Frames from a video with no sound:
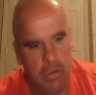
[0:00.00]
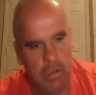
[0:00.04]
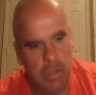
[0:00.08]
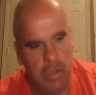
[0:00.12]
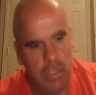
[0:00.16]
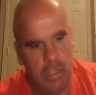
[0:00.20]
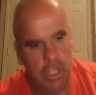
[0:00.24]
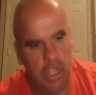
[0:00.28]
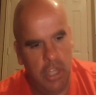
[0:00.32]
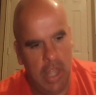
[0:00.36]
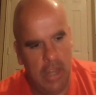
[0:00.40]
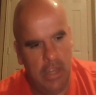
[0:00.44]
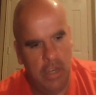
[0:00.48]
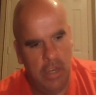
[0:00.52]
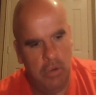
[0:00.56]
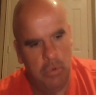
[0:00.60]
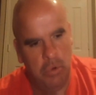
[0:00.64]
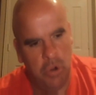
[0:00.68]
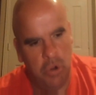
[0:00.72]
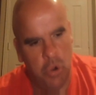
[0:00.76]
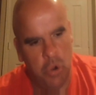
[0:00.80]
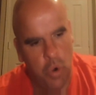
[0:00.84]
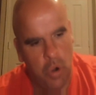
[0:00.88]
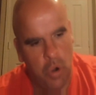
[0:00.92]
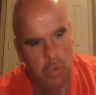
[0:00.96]
You had your
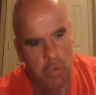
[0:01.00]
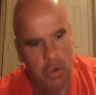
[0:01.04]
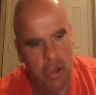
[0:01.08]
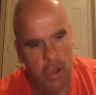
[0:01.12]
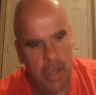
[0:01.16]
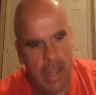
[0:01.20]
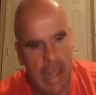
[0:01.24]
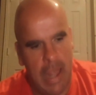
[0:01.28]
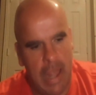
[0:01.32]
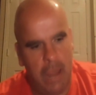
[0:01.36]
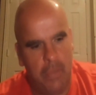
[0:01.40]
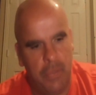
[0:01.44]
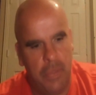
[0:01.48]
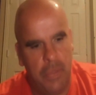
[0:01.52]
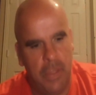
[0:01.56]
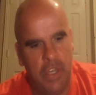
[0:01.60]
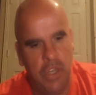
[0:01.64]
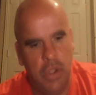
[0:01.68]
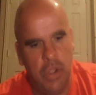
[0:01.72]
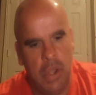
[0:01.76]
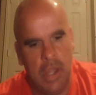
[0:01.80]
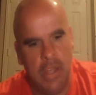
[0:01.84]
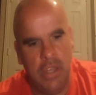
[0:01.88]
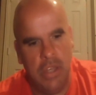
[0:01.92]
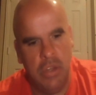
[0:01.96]
court workout, then you
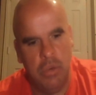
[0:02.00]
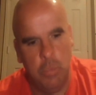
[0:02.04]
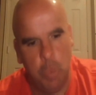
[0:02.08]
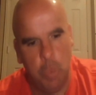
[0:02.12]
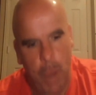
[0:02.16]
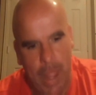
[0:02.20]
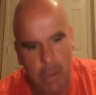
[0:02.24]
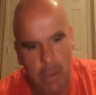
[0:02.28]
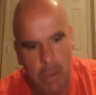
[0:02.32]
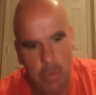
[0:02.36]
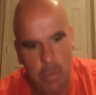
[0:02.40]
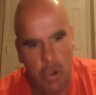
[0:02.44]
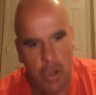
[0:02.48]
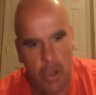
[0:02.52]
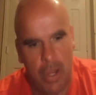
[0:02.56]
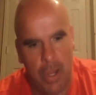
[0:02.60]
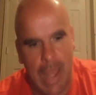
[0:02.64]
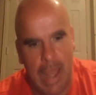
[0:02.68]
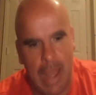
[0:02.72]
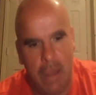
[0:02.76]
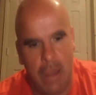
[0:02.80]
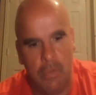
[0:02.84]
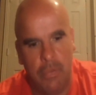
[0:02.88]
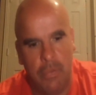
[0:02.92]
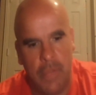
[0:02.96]
had your weight
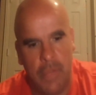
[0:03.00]
workout,